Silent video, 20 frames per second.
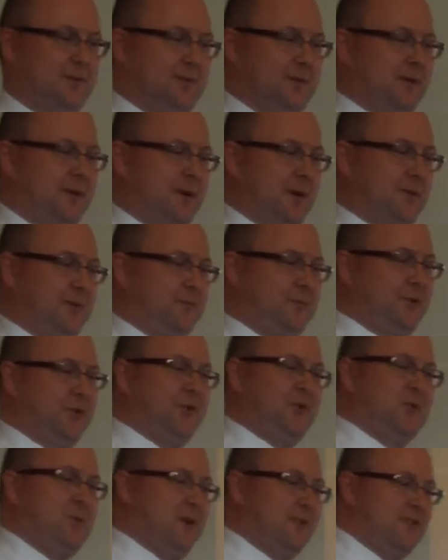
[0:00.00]
So here's the
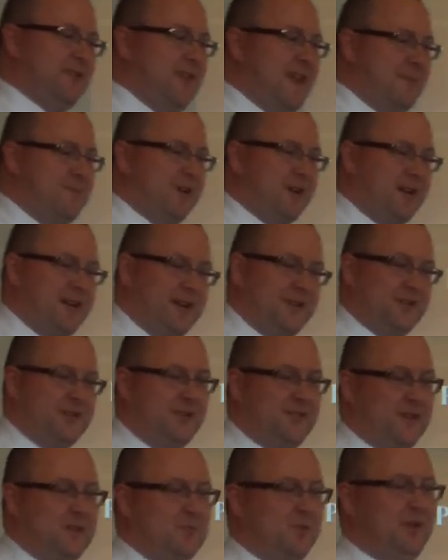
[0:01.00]
first question: Name what
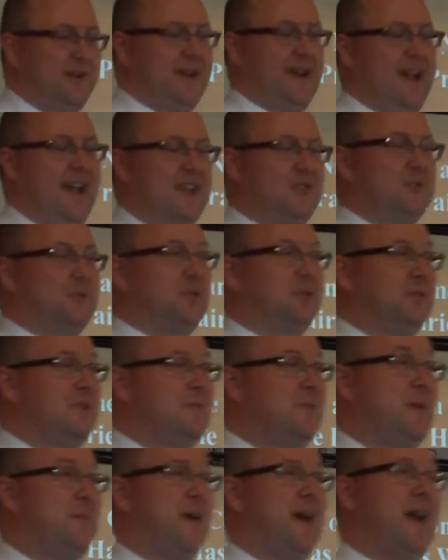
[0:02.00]
connection Sun Prairie has with the
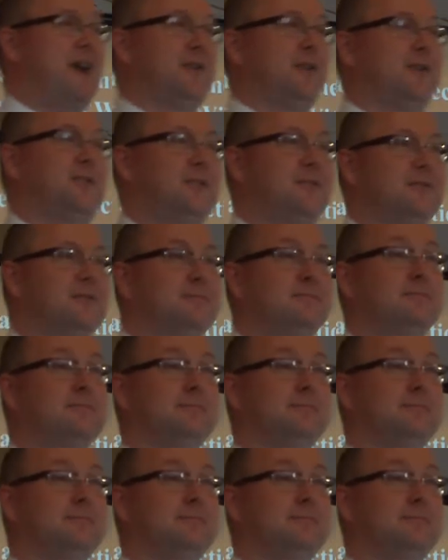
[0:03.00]
Green Bay Packers.